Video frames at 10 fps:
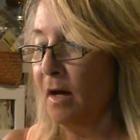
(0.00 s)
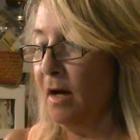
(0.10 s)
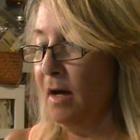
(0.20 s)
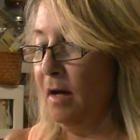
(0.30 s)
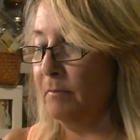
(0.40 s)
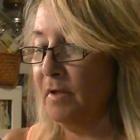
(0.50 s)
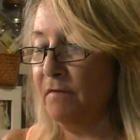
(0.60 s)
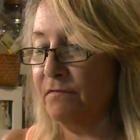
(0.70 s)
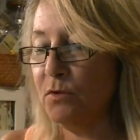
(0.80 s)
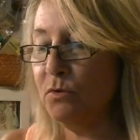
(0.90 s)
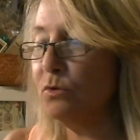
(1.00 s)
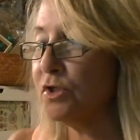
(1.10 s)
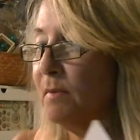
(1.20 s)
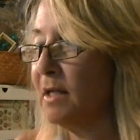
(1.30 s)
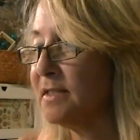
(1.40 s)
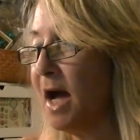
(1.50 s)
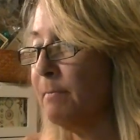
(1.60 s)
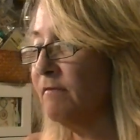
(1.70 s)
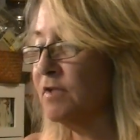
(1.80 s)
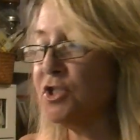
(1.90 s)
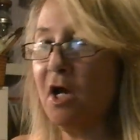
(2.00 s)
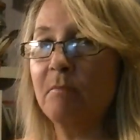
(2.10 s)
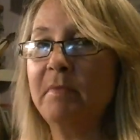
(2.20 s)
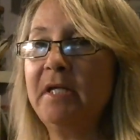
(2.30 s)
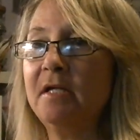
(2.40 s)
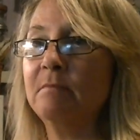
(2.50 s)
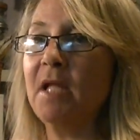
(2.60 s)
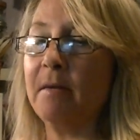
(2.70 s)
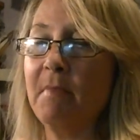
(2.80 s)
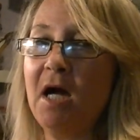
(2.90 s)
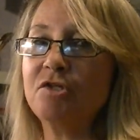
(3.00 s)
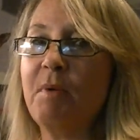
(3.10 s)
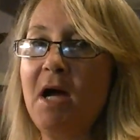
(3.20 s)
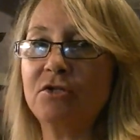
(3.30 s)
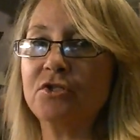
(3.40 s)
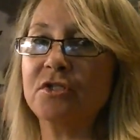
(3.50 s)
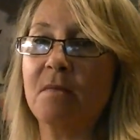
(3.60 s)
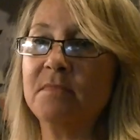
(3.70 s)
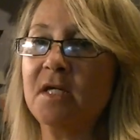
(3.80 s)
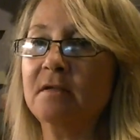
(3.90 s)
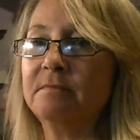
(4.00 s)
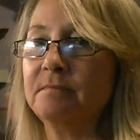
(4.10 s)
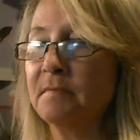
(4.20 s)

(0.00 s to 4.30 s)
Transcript: If you use them on top of a gel medium like Mod Podge or something,